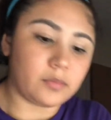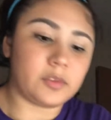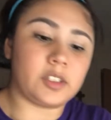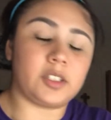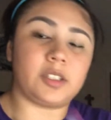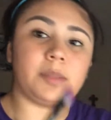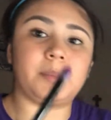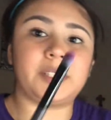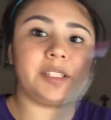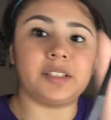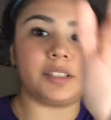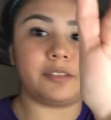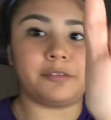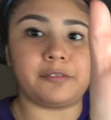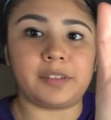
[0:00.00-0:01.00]
So I'm going to
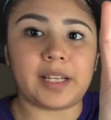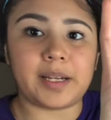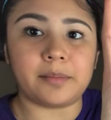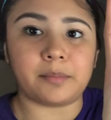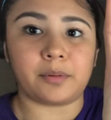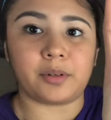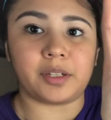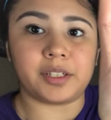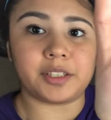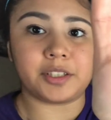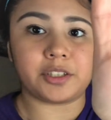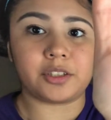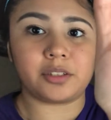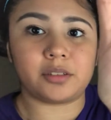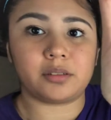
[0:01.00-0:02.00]
use a flat
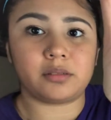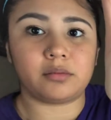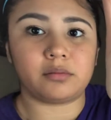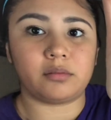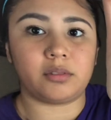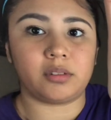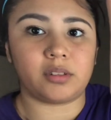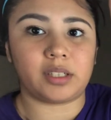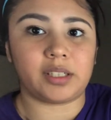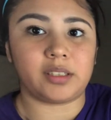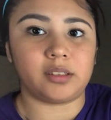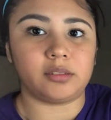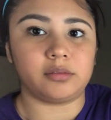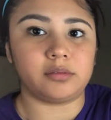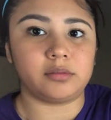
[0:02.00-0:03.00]
brush, well, kind
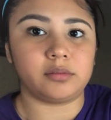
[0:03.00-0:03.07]
of,